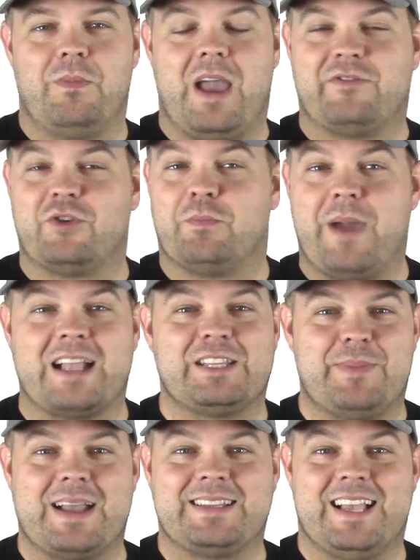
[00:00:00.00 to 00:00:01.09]
after
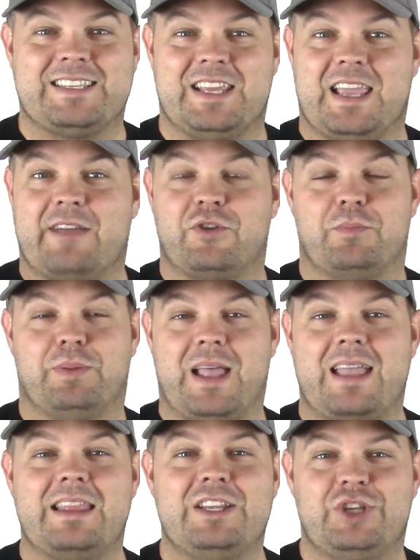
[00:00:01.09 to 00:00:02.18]
back-to-back testing, after
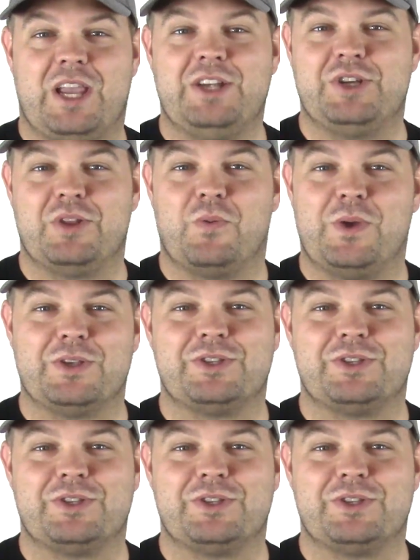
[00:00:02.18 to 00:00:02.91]
blindly changing the wheels